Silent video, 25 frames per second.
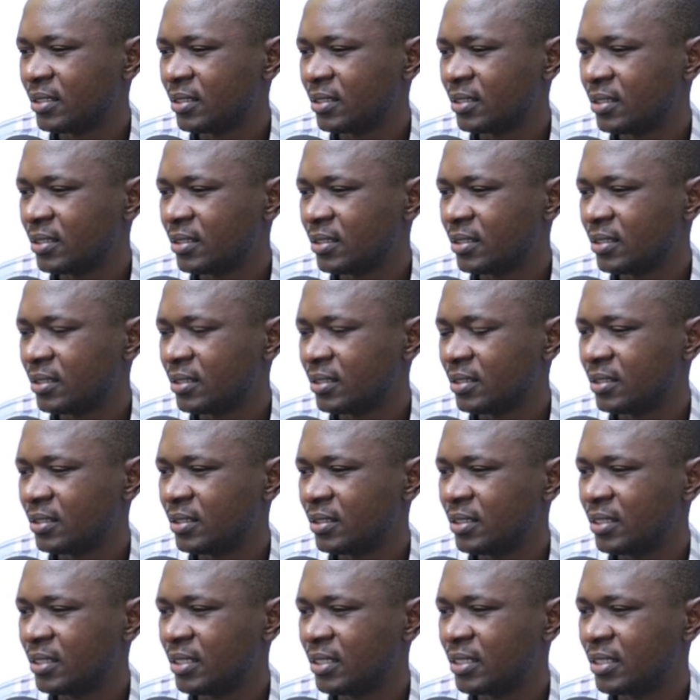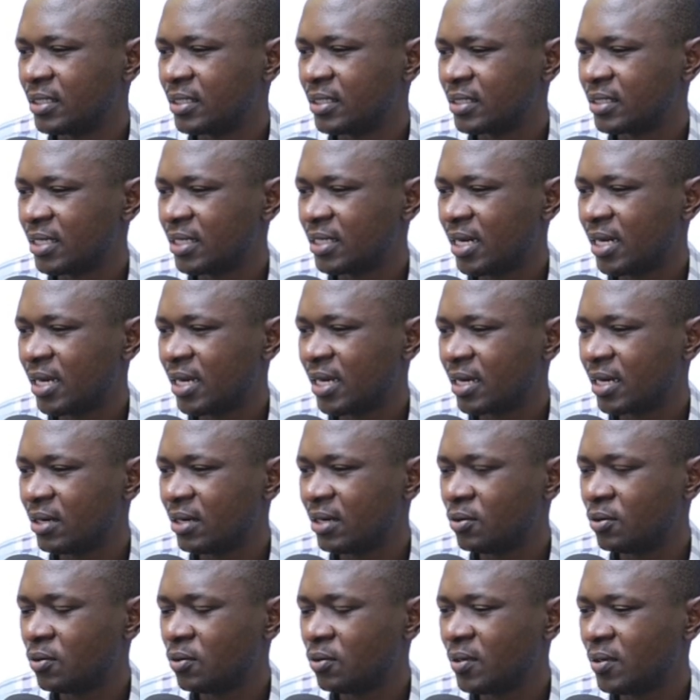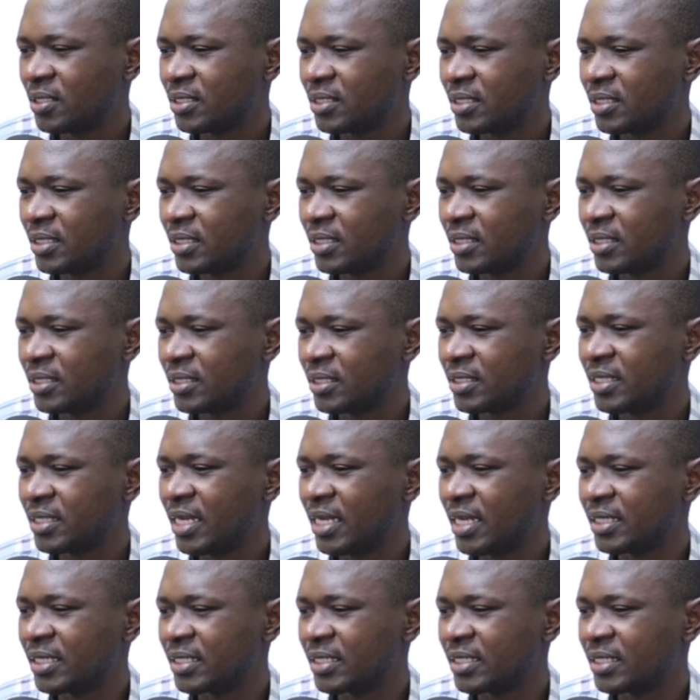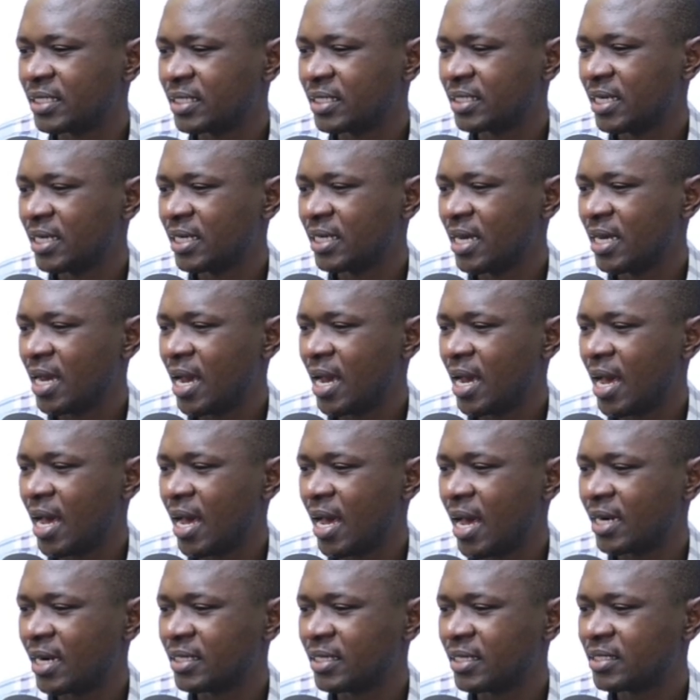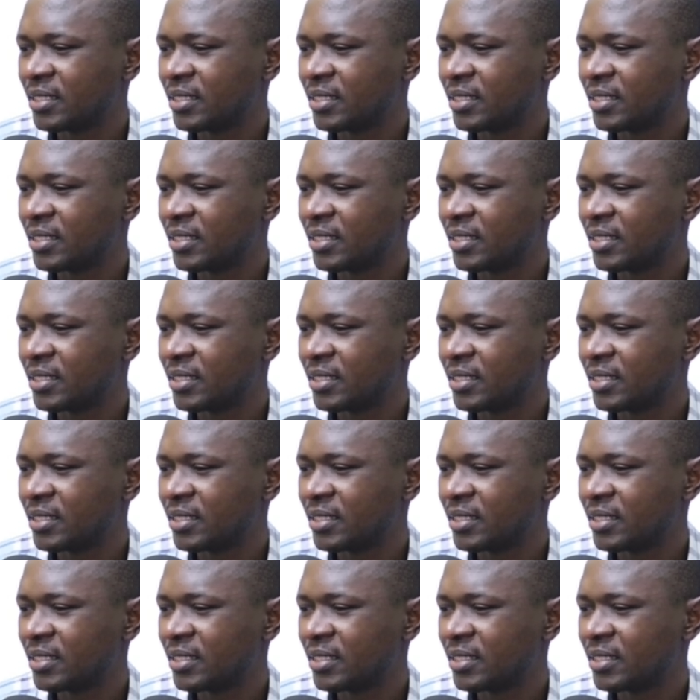This is the price beyond which the sale should not